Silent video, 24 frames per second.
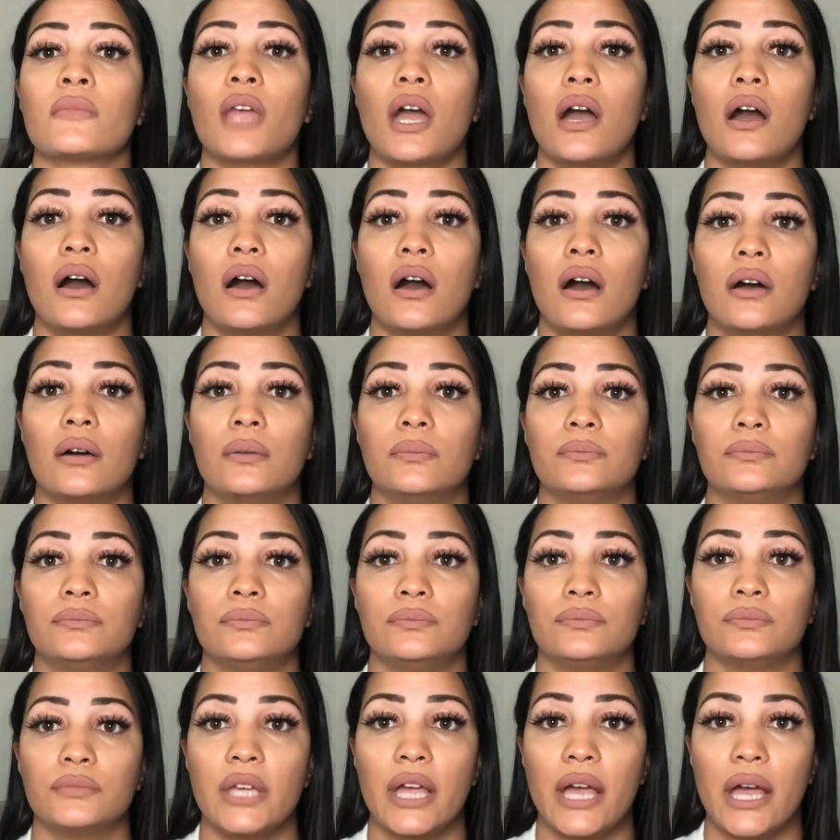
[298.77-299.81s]

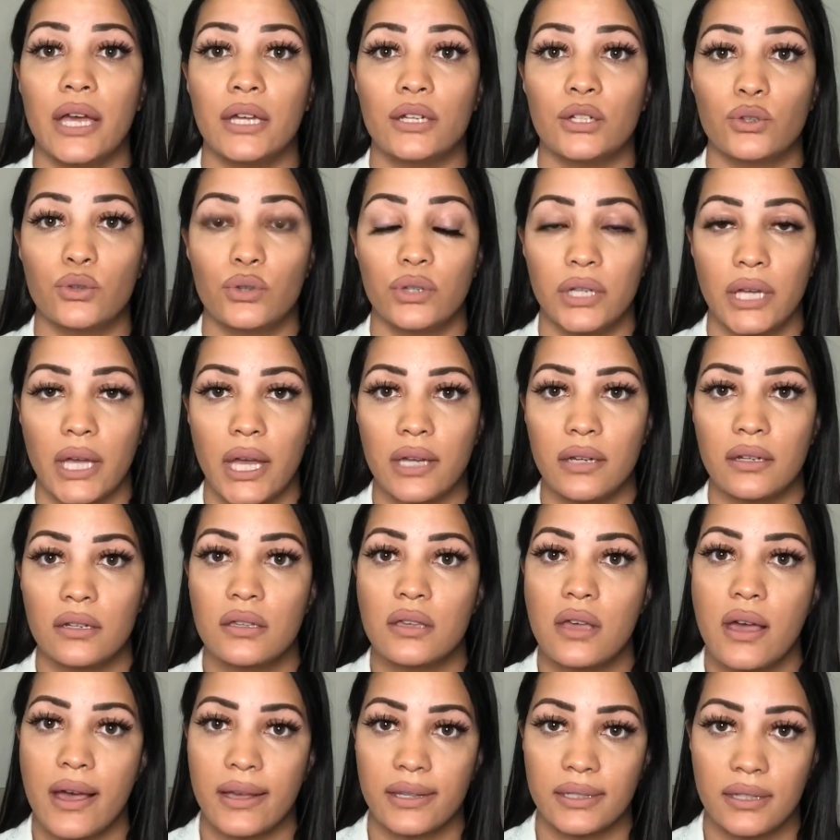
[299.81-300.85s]
and create
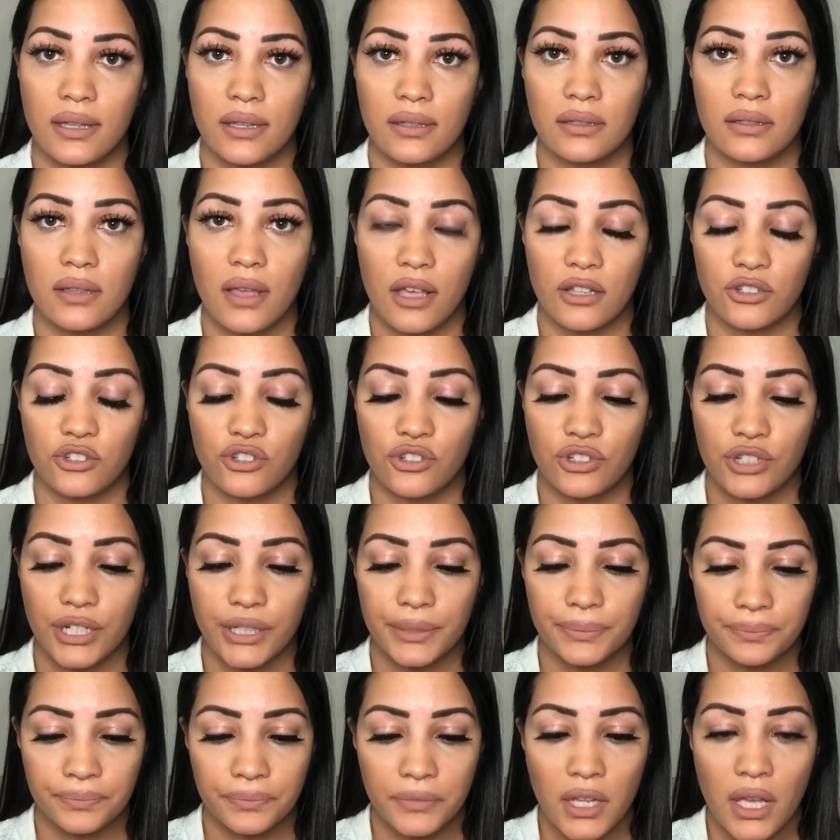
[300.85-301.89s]
excess estrogen.
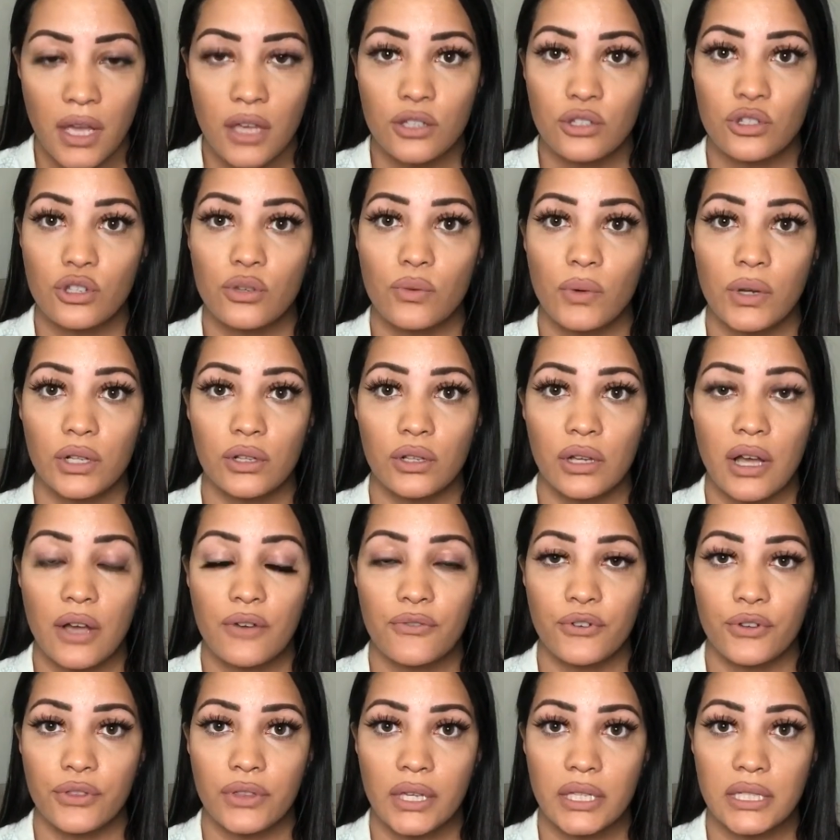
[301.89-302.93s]
So you want to look out
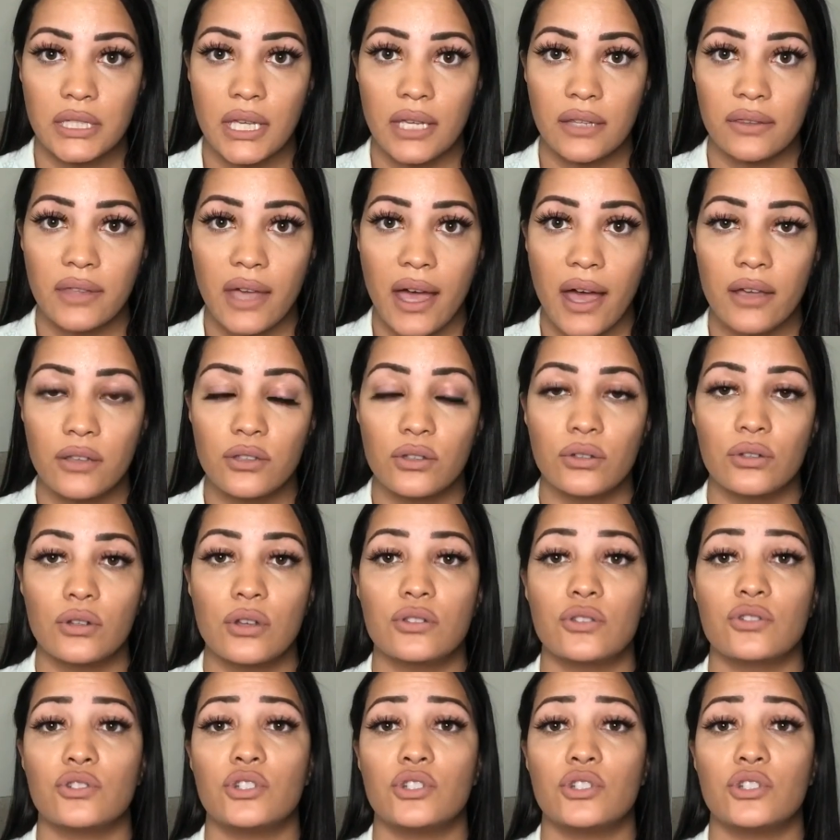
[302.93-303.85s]
for things like that. You can also